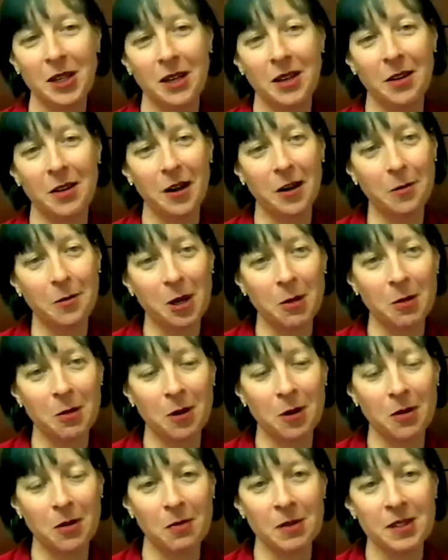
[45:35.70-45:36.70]
I mean,
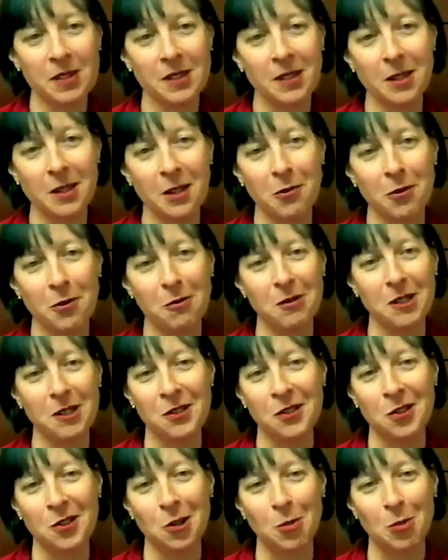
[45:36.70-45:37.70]
Scenic World
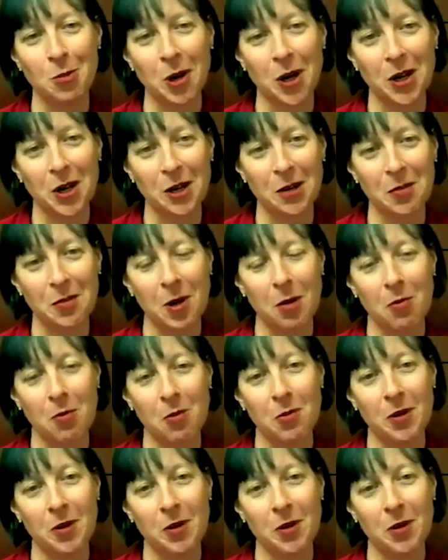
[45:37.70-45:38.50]
doesn't operate in a bubble.